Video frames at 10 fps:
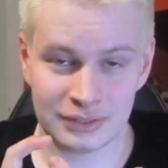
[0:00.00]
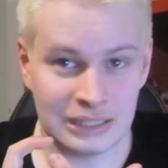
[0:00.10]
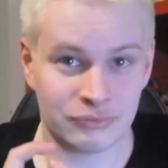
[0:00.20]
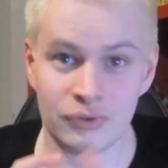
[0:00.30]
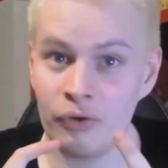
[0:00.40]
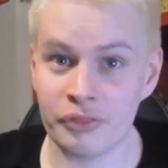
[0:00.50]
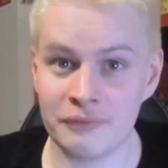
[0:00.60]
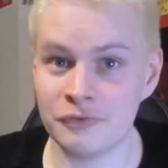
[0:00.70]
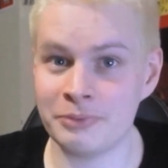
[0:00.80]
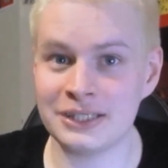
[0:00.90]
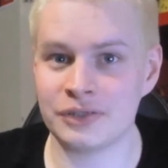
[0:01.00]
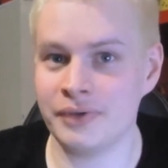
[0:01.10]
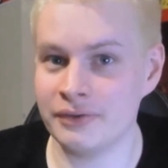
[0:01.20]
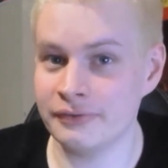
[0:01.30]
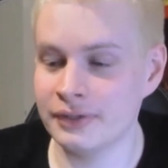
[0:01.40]
And that's what the whole thing was based
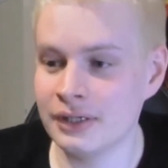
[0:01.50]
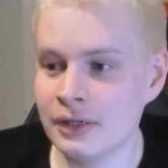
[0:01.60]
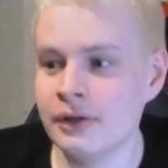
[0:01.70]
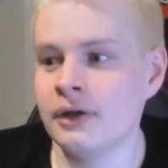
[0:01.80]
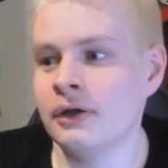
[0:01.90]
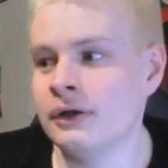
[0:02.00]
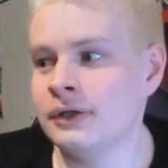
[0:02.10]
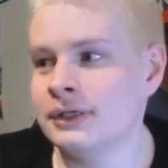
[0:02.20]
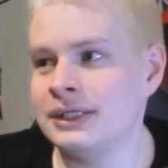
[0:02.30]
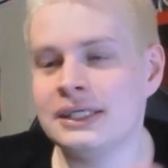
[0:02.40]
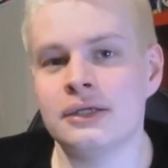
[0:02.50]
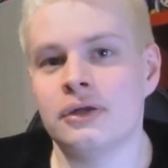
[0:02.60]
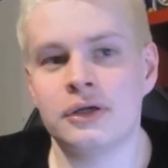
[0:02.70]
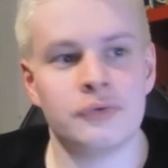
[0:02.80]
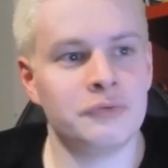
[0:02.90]
around. See, a
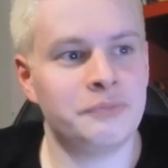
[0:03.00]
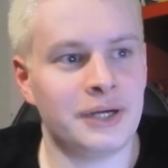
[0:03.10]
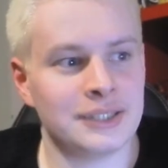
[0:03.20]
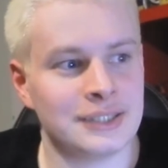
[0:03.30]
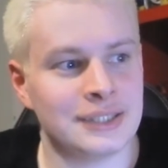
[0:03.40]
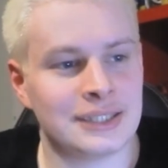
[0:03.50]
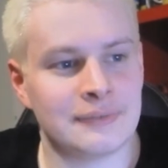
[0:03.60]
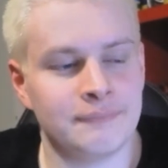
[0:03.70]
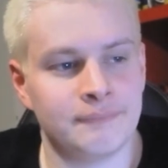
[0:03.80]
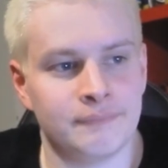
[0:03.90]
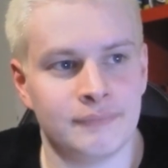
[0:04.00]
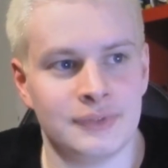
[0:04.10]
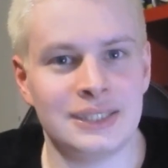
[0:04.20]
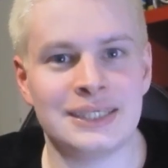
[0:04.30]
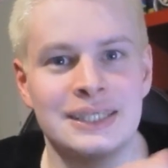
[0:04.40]
lot of creepypastas
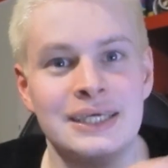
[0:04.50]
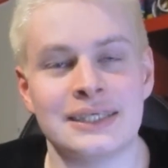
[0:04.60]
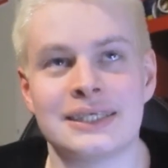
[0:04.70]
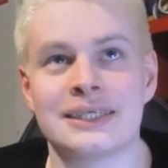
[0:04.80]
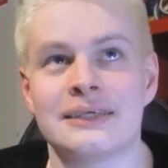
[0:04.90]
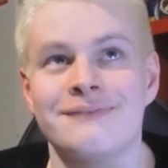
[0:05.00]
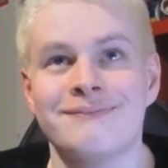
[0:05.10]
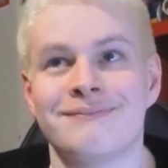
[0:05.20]
these days,